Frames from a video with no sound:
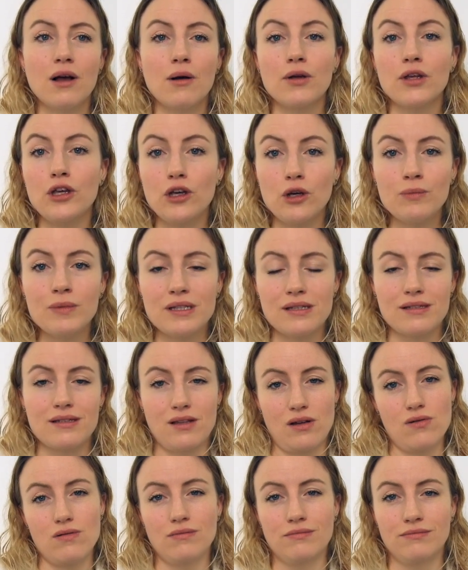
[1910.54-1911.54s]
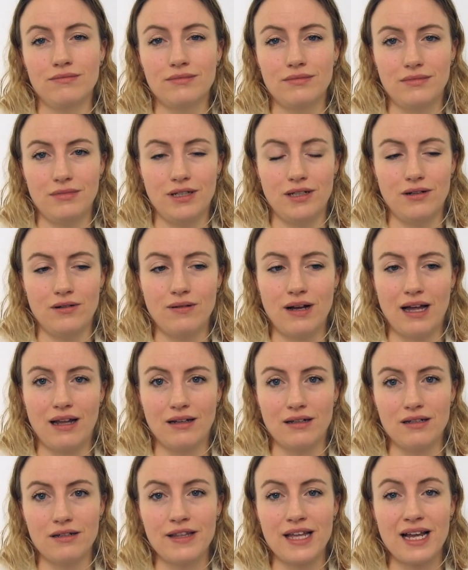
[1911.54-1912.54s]
humans though, you know,
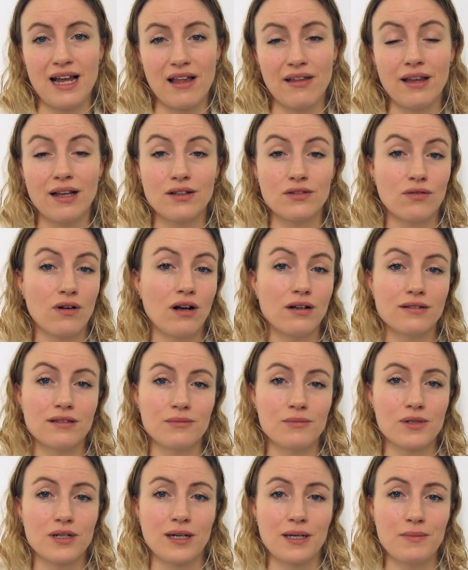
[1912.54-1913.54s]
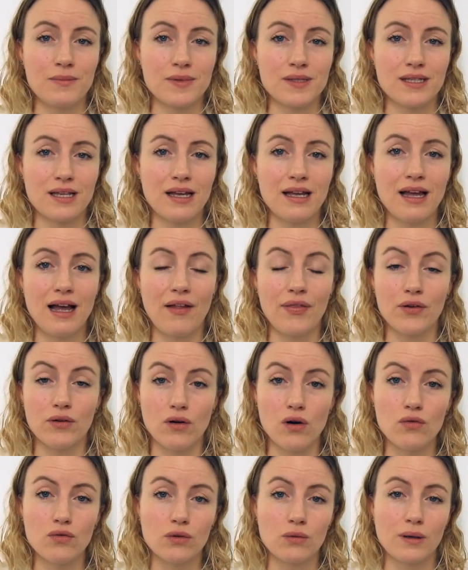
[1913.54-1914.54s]
and they get things wrong sometimes, and they're
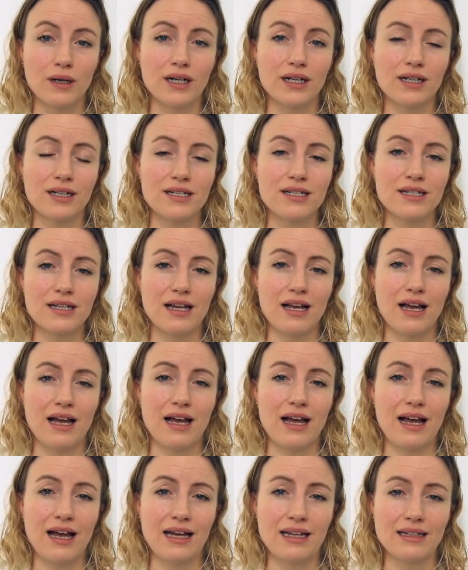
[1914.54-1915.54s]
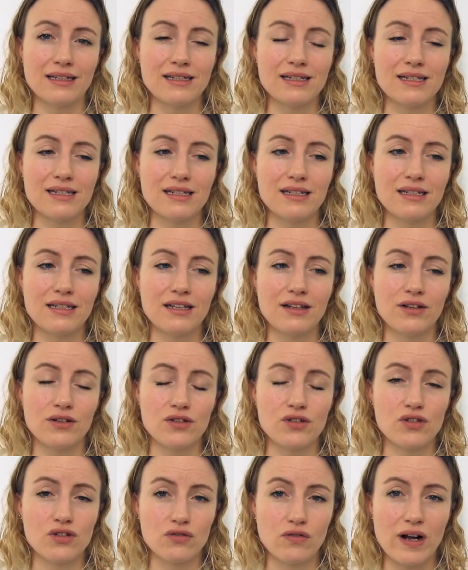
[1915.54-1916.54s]
overworked, and they're
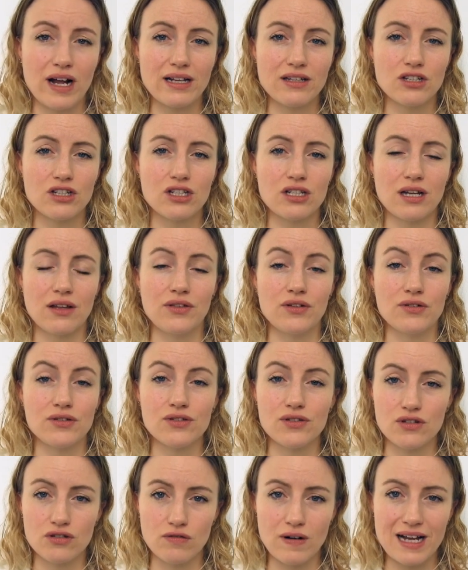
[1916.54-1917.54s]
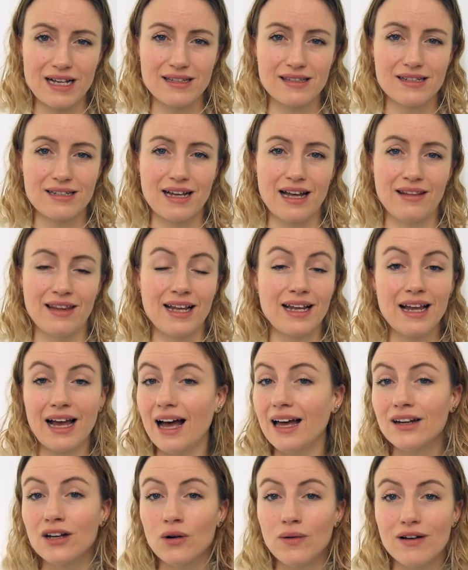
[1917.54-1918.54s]
stretched, and they're stressed, and they
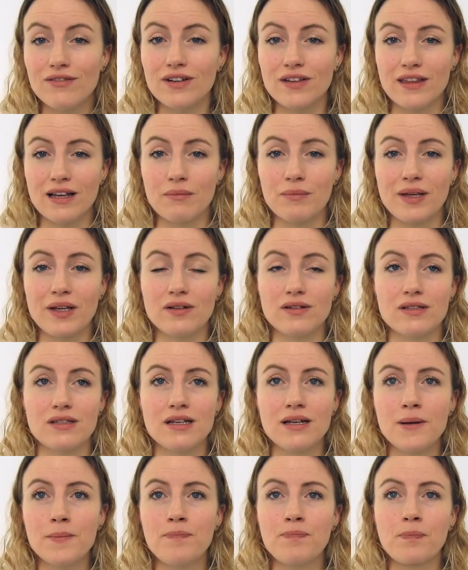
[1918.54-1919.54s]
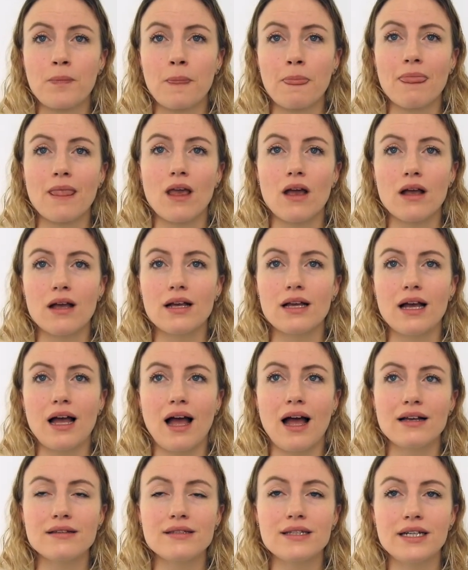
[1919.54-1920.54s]
can't know everything, because
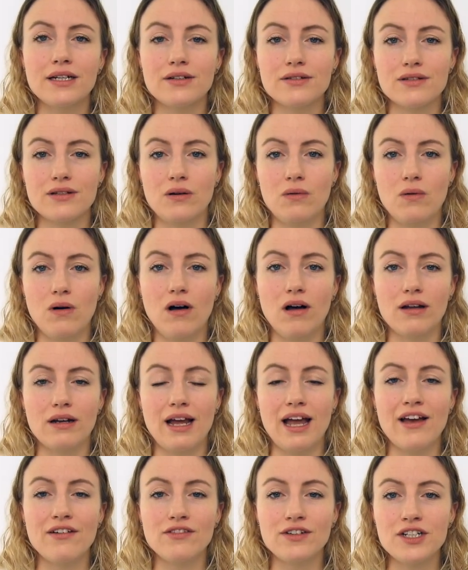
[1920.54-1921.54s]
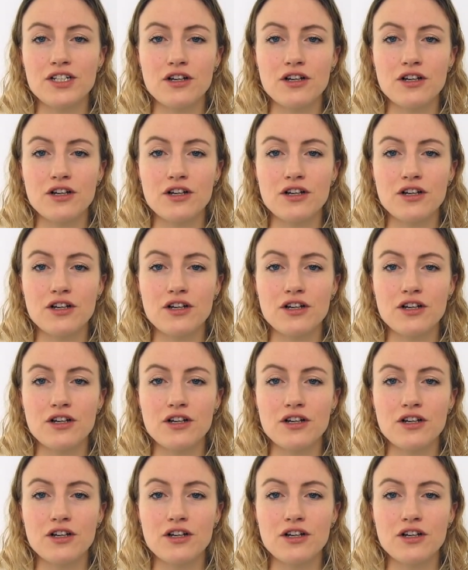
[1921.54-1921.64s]
as the years go on, every